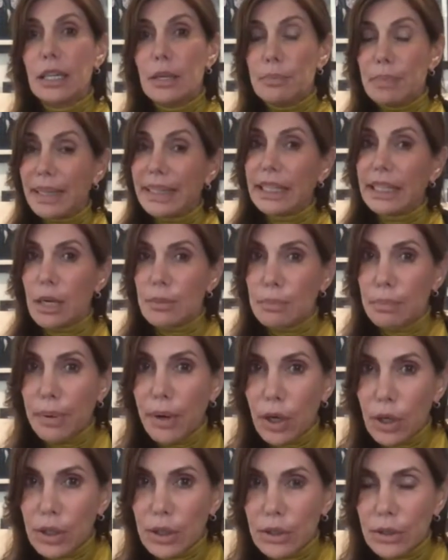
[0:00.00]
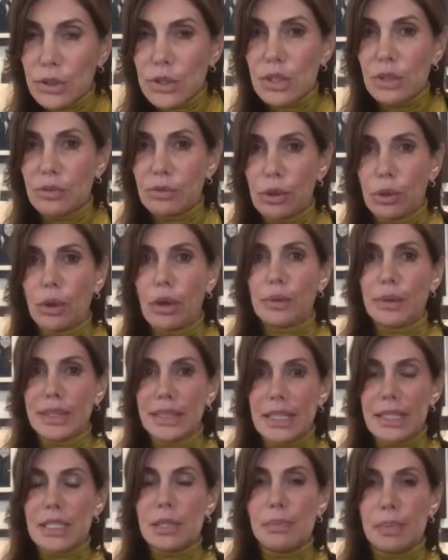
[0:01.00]
become partners of growing
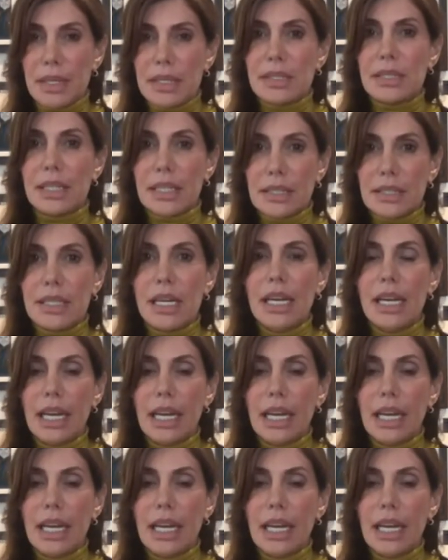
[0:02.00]
this business?